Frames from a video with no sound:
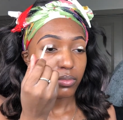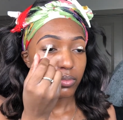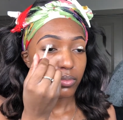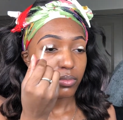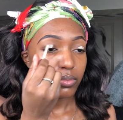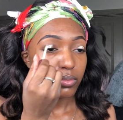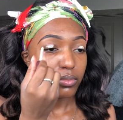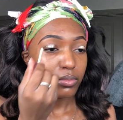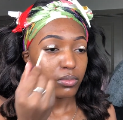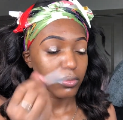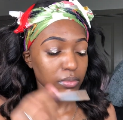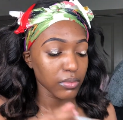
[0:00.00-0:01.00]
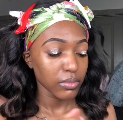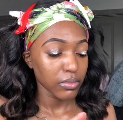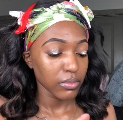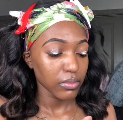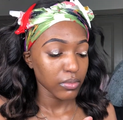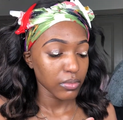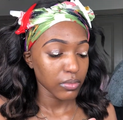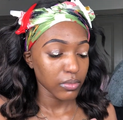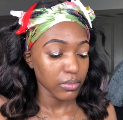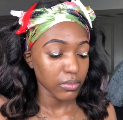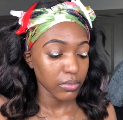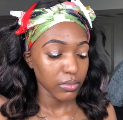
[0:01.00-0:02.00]

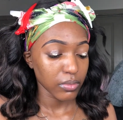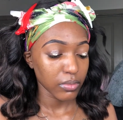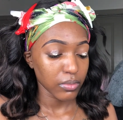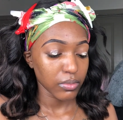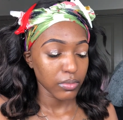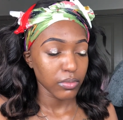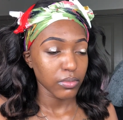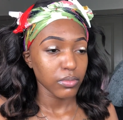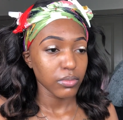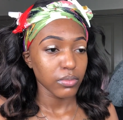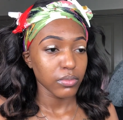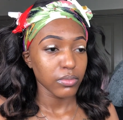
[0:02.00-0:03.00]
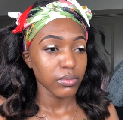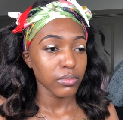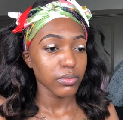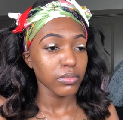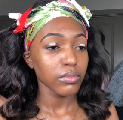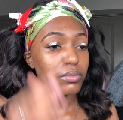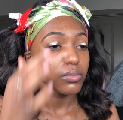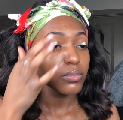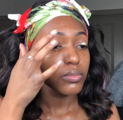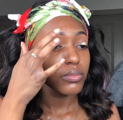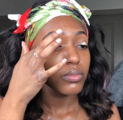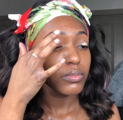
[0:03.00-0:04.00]

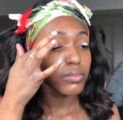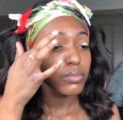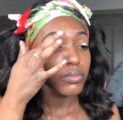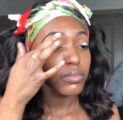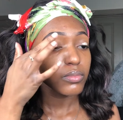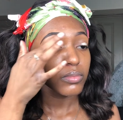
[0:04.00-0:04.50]
[no speech]